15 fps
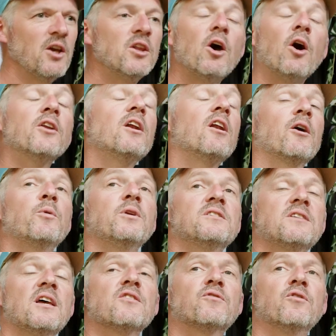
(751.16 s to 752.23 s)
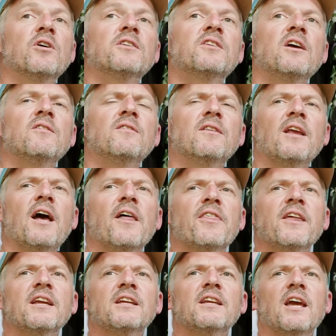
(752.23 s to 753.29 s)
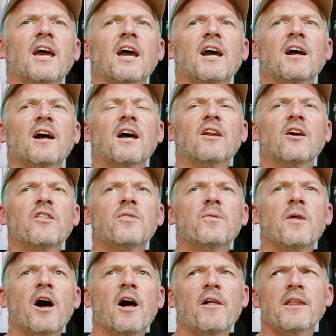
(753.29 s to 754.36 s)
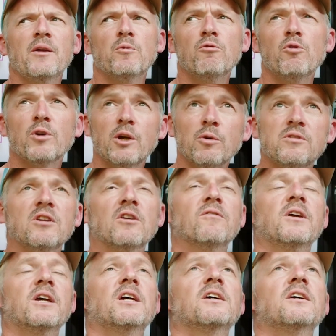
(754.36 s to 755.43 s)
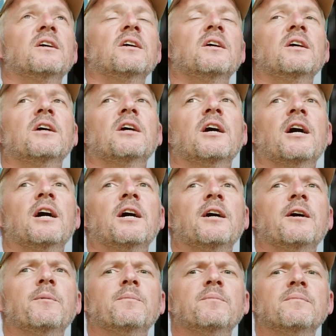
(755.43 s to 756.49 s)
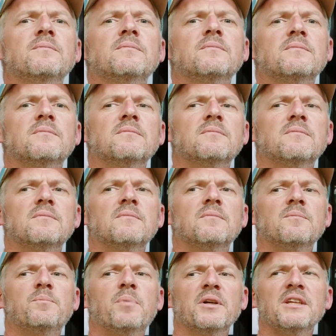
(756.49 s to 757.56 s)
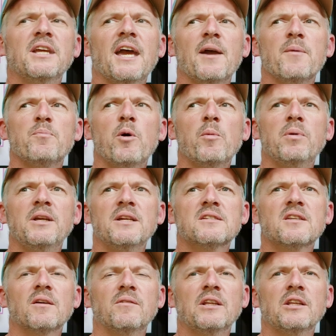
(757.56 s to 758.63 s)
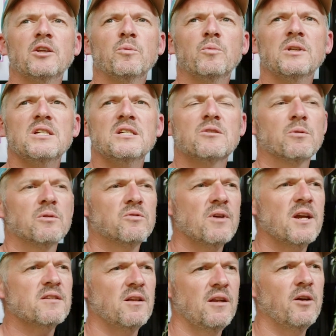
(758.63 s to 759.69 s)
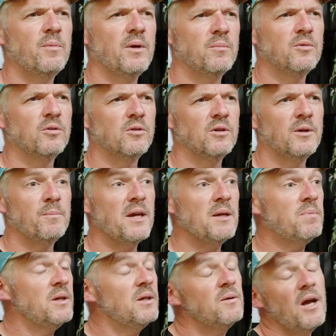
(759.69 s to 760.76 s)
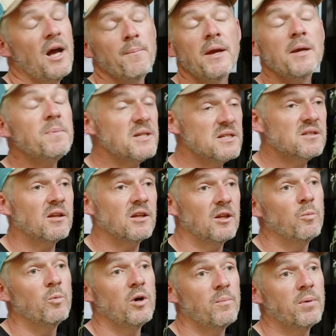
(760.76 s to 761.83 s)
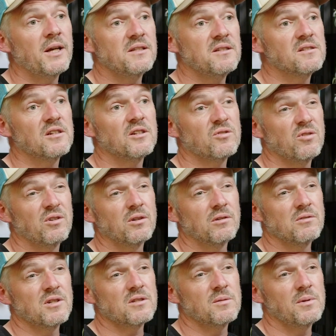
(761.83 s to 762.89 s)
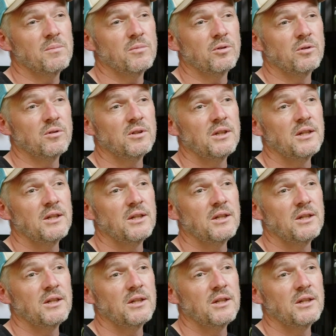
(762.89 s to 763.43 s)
No, I don't like what it stands for. I think we're all guilty of it. But yeah, it probably is something that we need to address a little bit more. And maybe it's something that workplaces are trying to address a bit more.